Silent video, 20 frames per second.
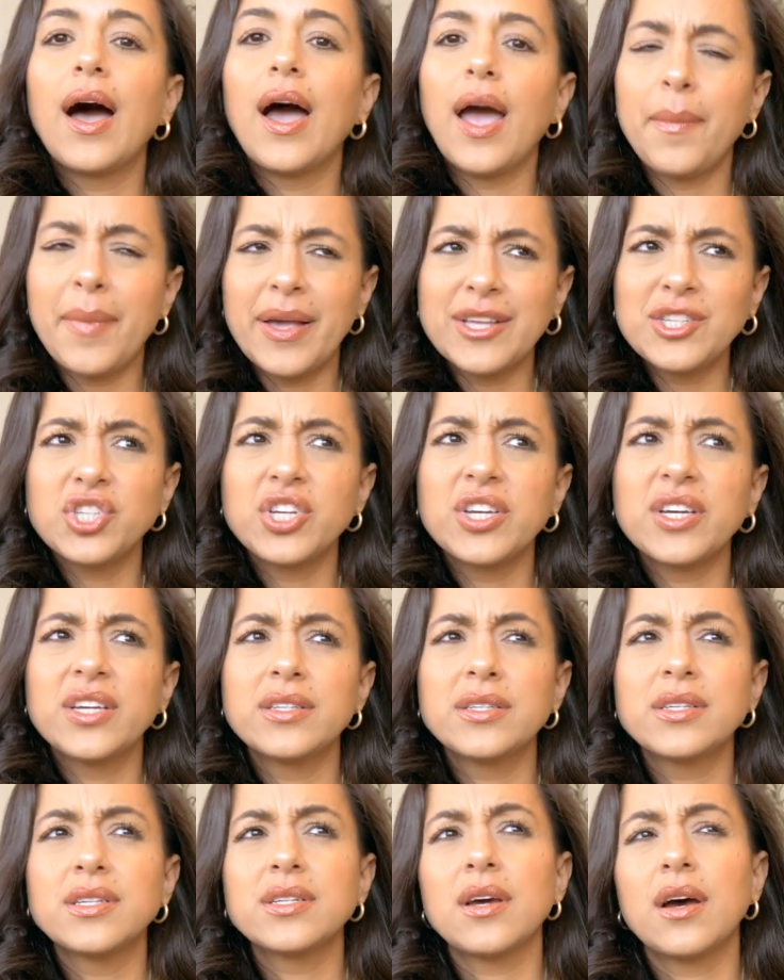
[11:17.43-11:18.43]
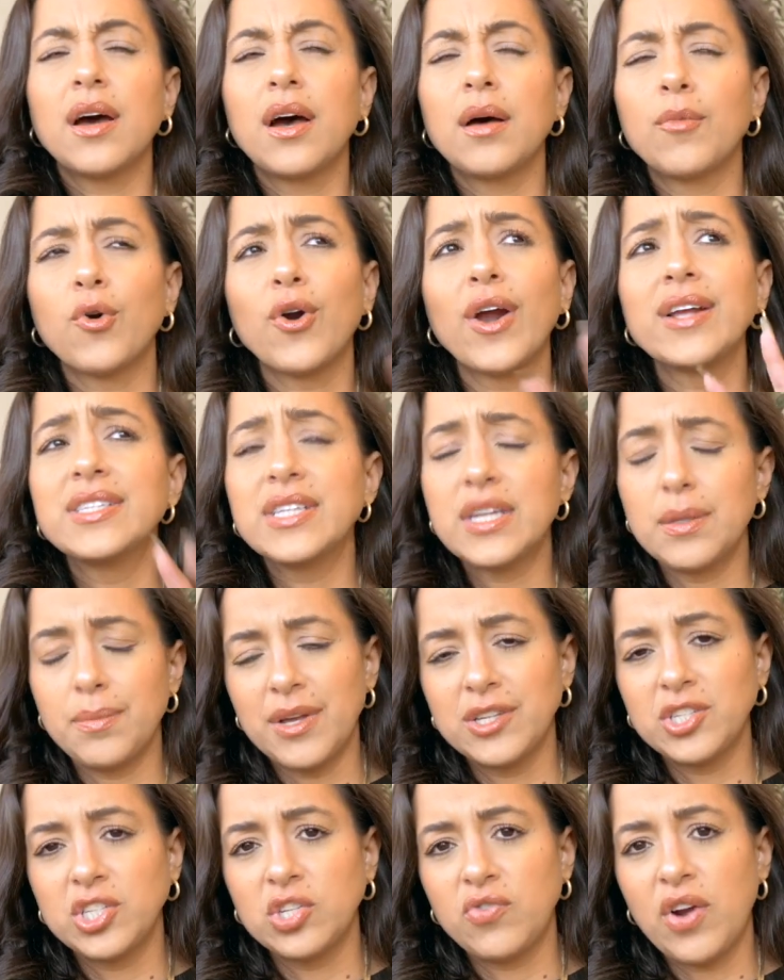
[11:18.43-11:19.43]
I mentioned, um, or I didn't
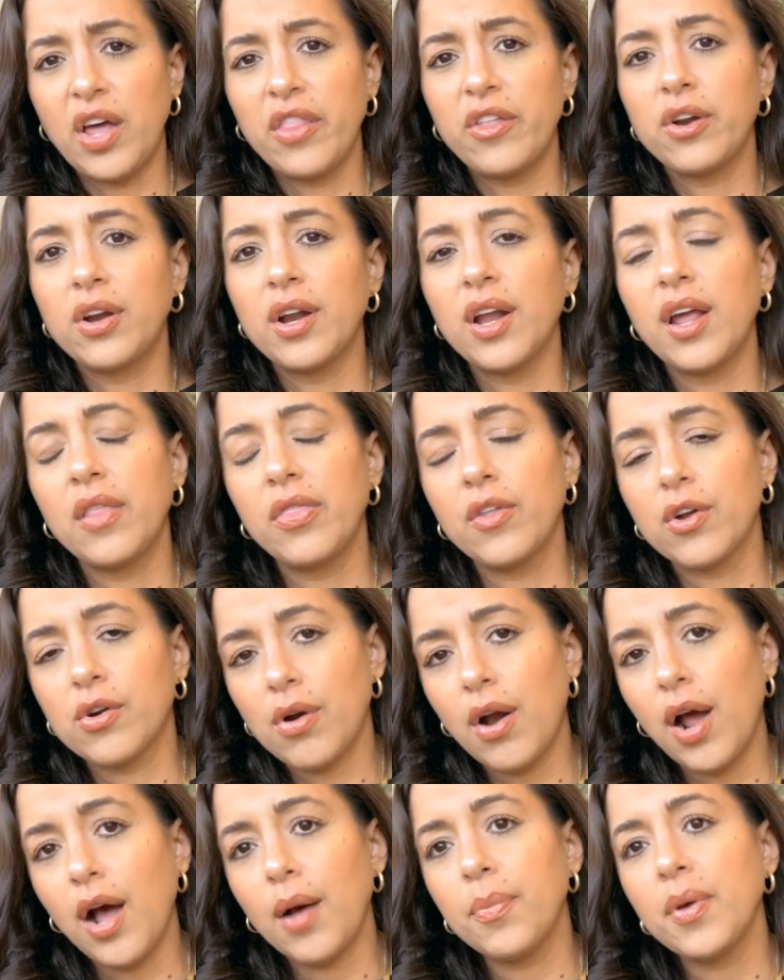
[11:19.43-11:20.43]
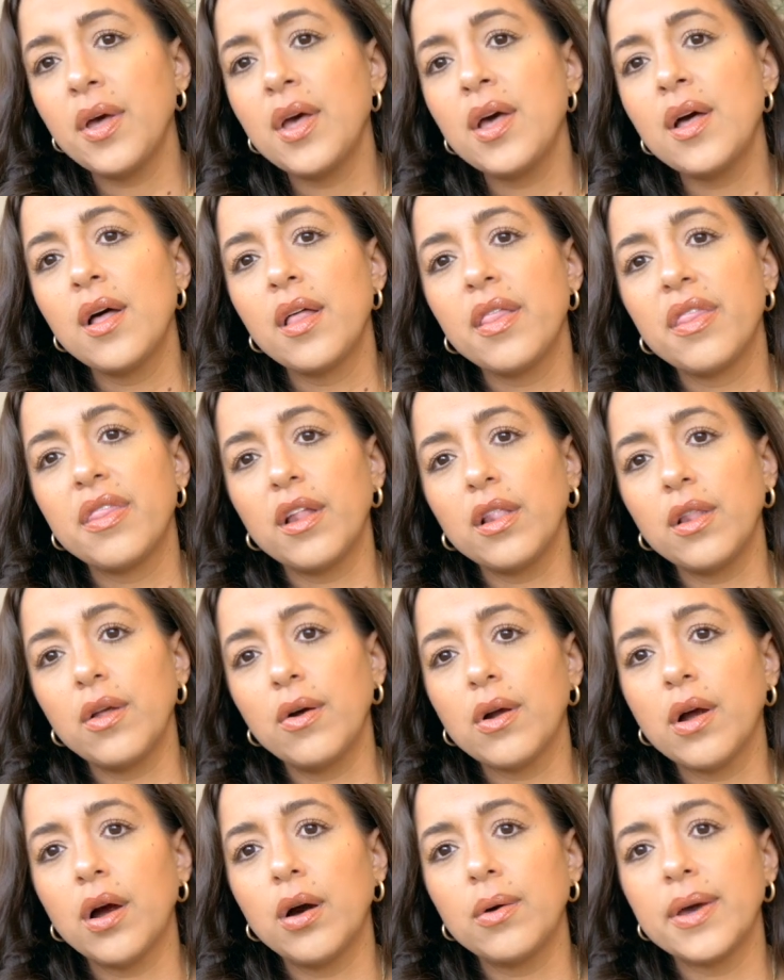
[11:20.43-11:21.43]
mention rather, in the crop, the
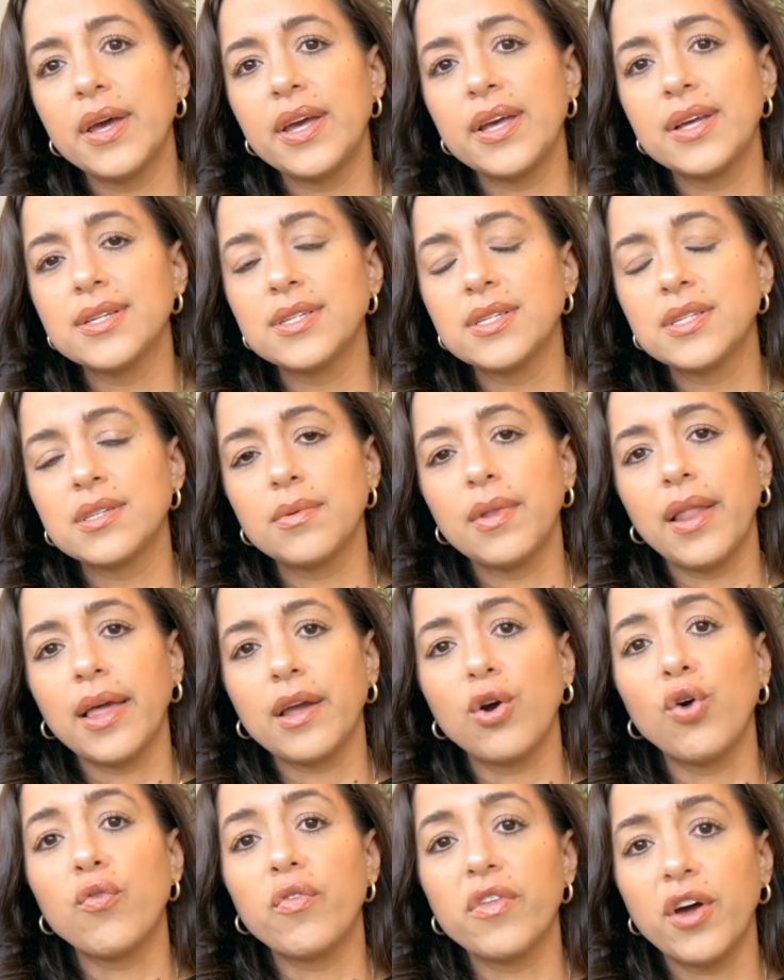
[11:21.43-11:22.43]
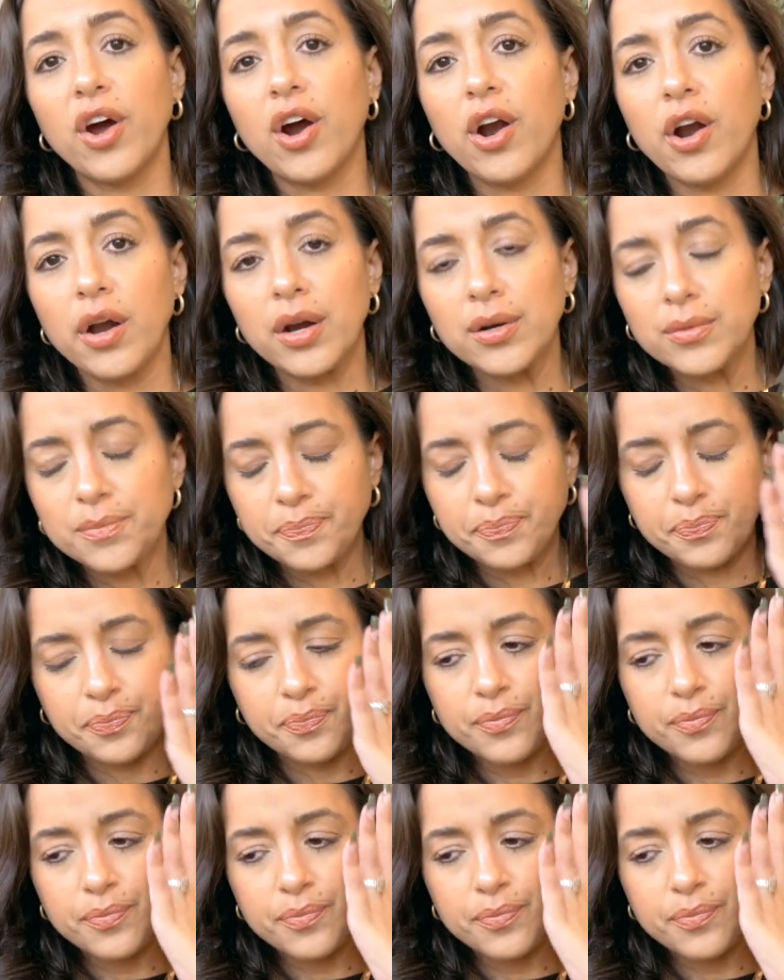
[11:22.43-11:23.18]
logo is like over the heart.